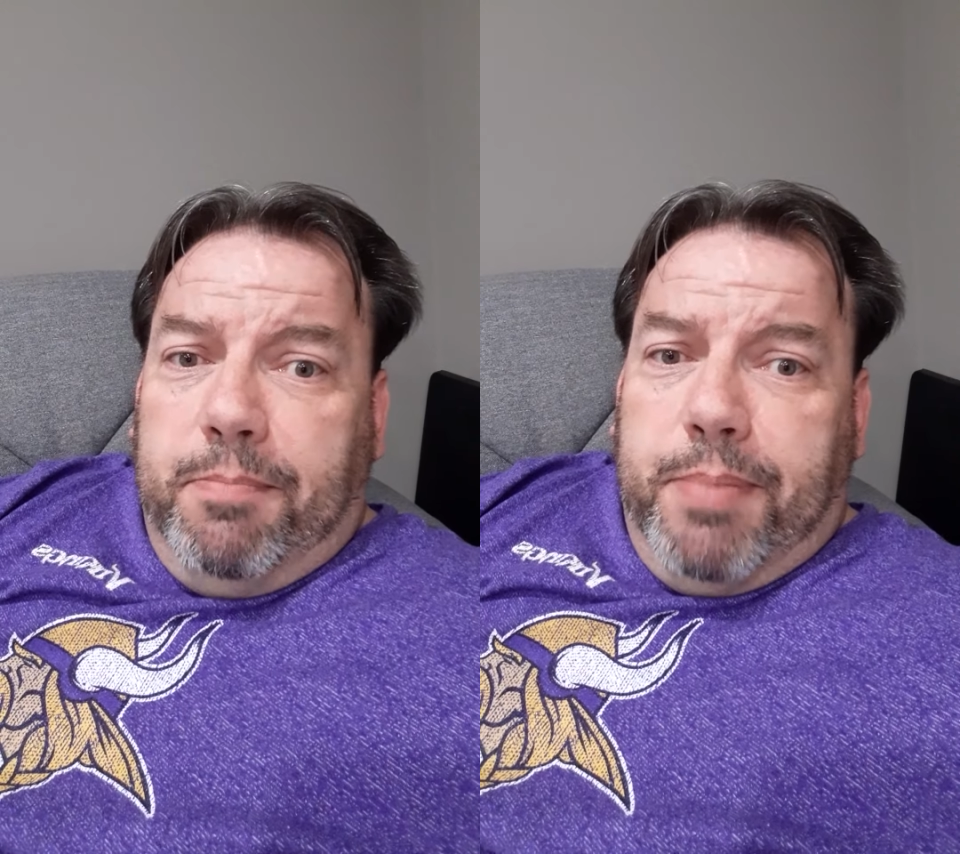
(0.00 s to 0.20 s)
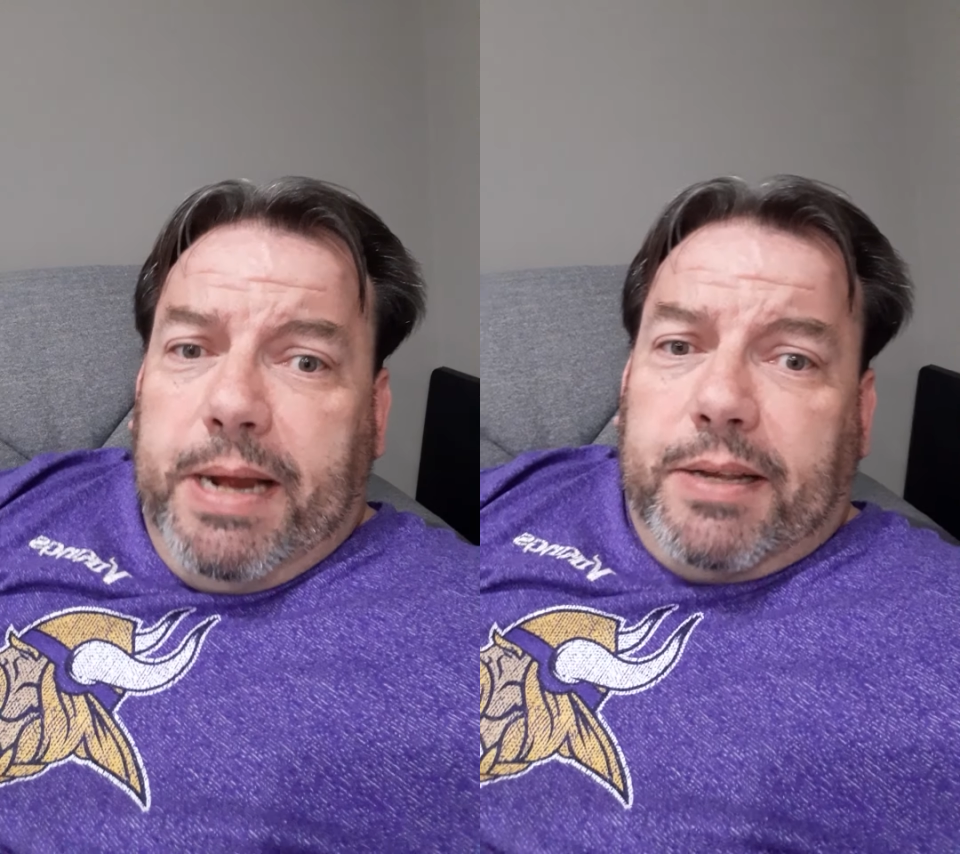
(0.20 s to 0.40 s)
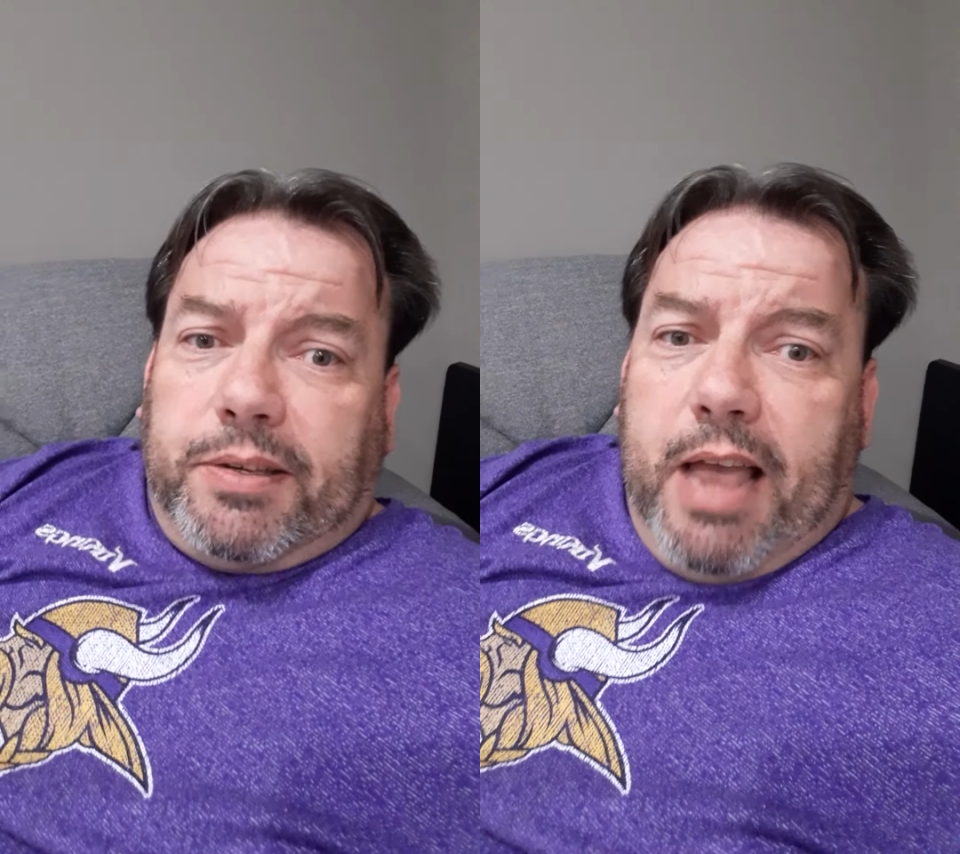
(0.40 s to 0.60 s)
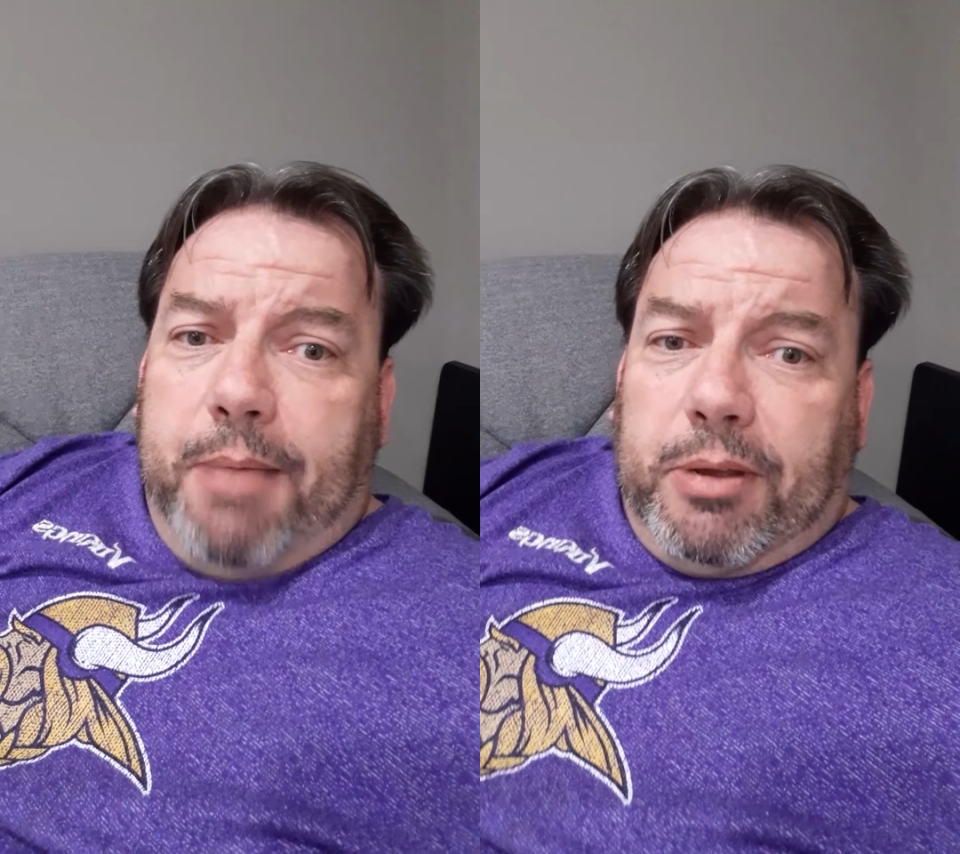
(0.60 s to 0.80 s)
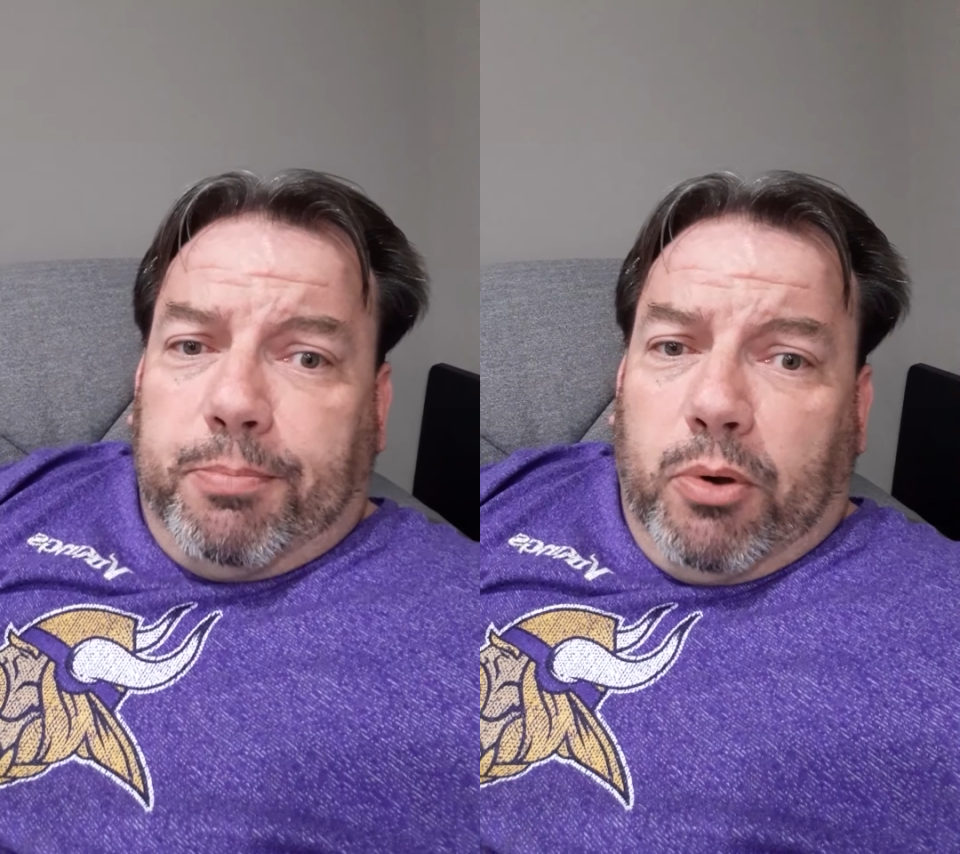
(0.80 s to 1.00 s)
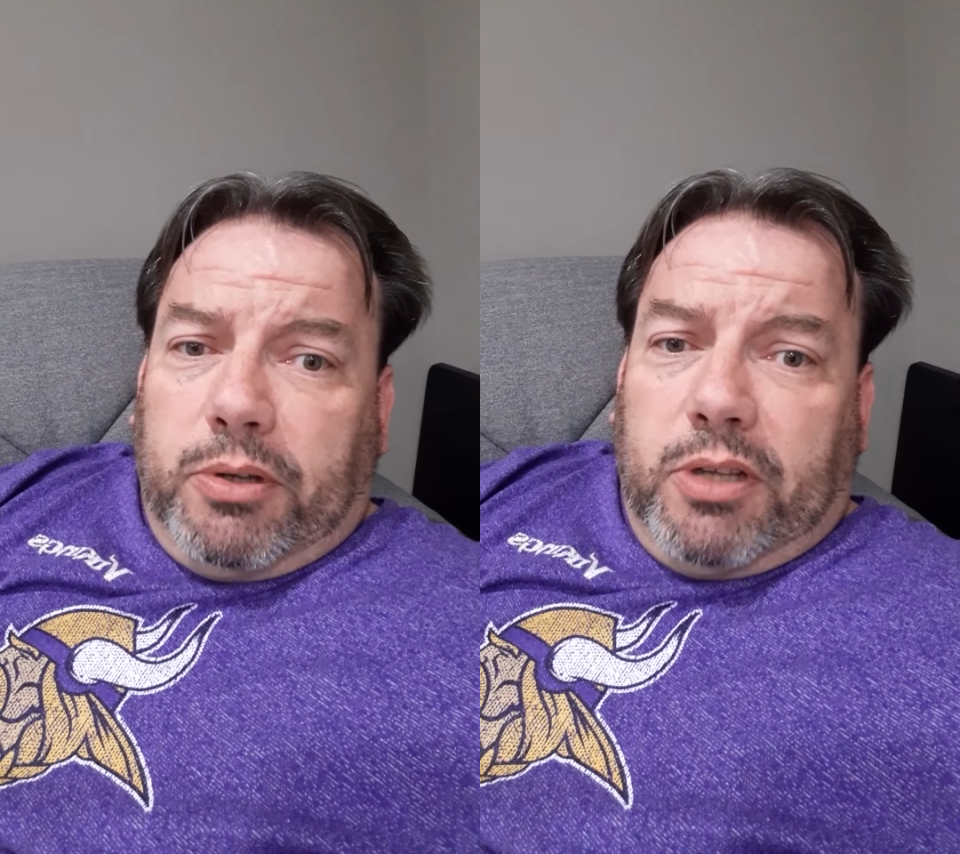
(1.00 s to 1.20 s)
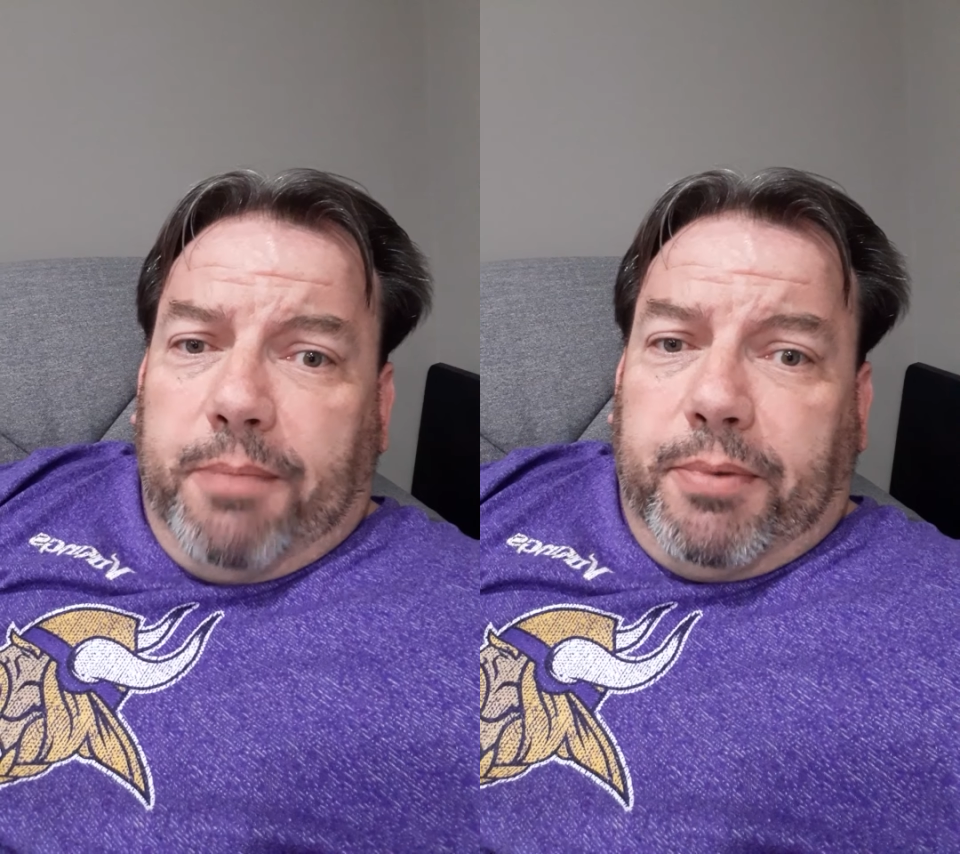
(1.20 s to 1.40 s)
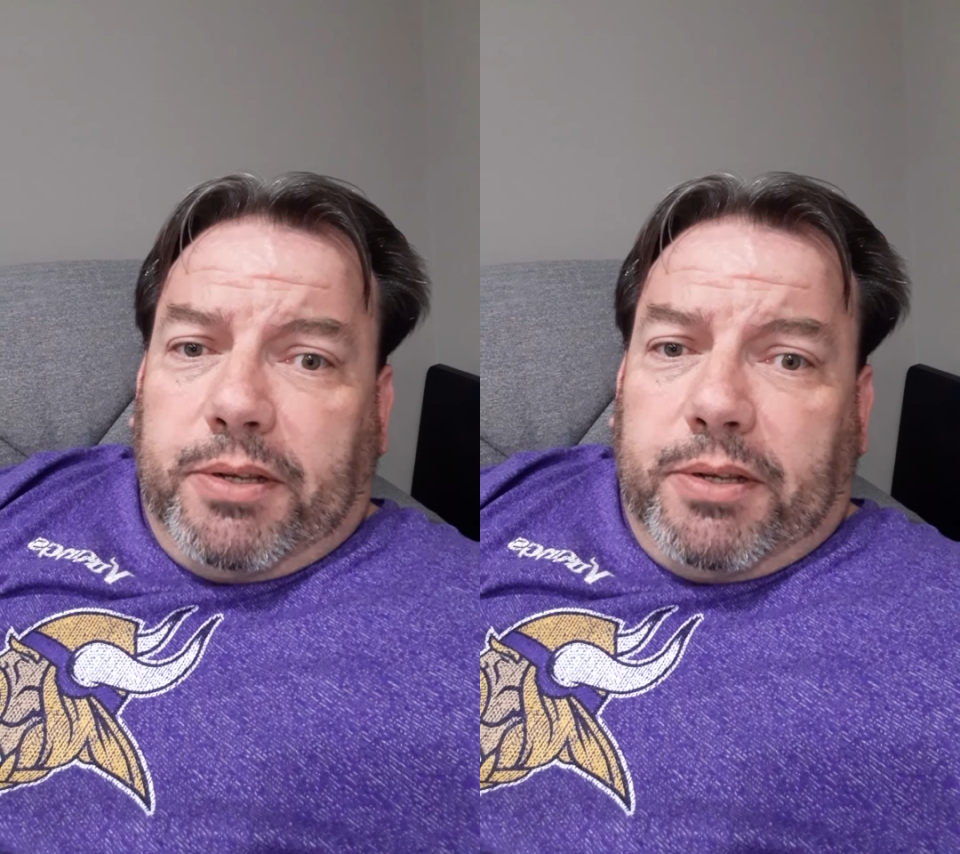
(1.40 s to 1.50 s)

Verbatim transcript: beat his comic books up